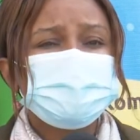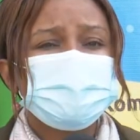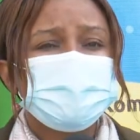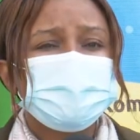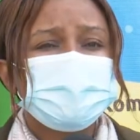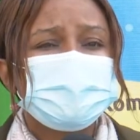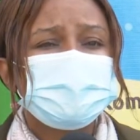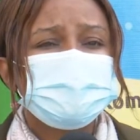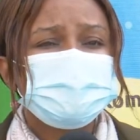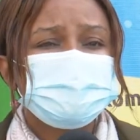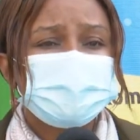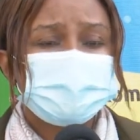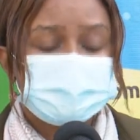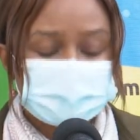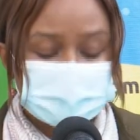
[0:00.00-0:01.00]
what the
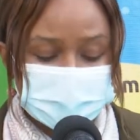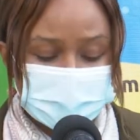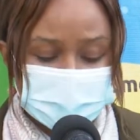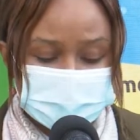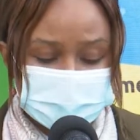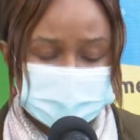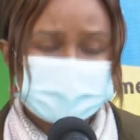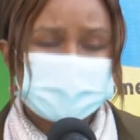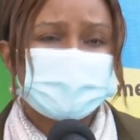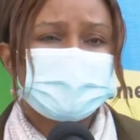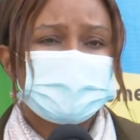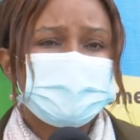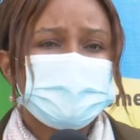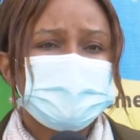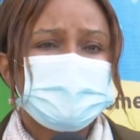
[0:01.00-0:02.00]
eligibility criteria
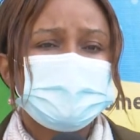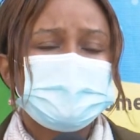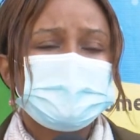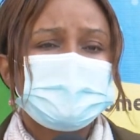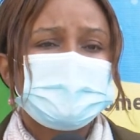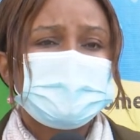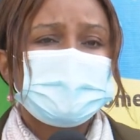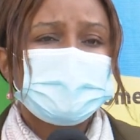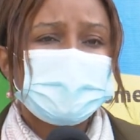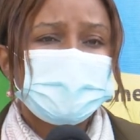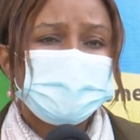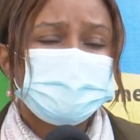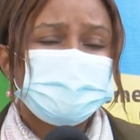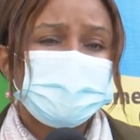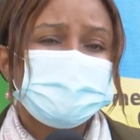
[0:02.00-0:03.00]
is, how
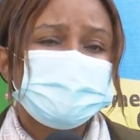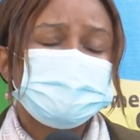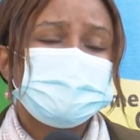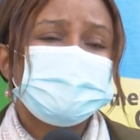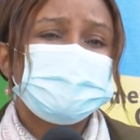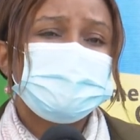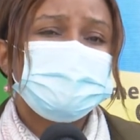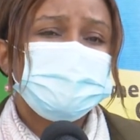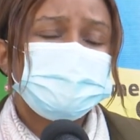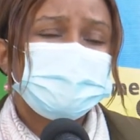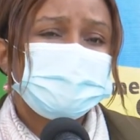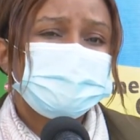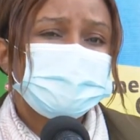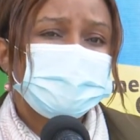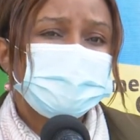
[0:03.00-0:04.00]
monitoring and
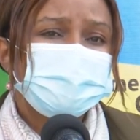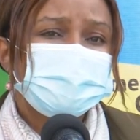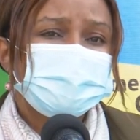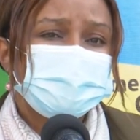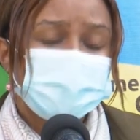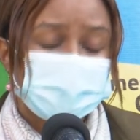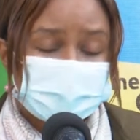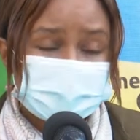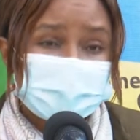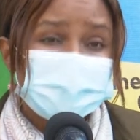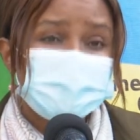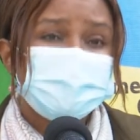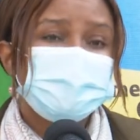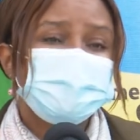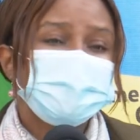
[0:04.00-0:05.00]
supervision is
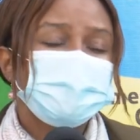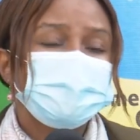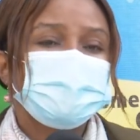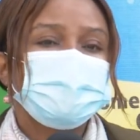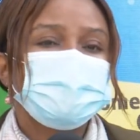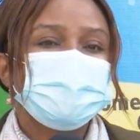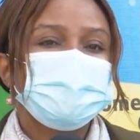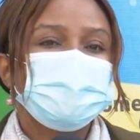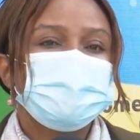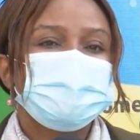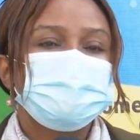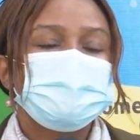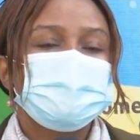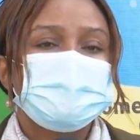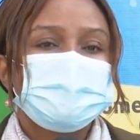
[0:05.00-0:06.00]
conducted within the program,
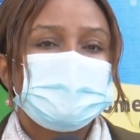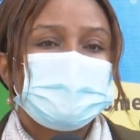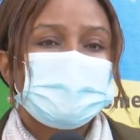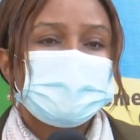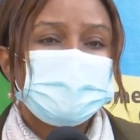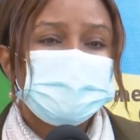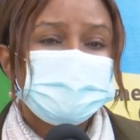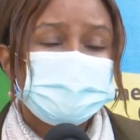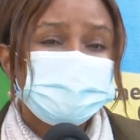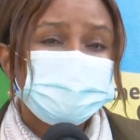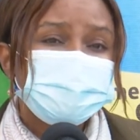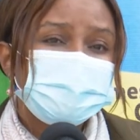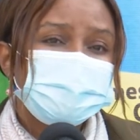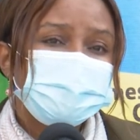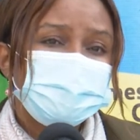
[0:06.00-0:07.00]
how discharge